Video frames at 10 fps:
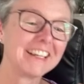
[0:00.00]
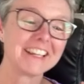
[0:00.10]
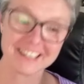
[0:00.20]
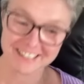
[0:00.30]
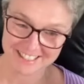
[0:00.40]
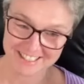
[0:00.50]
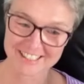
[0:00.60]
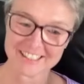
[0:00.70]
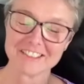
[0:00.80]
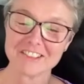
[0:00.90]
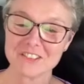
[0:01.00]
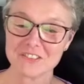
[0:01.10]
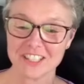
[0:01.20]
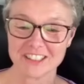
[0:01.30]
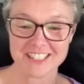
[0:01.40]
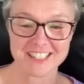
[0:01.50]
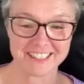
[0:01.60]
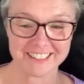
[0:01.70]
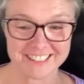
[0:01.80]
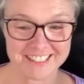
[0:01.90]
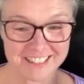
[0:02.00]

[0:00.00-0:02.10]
Yes, it was very stinky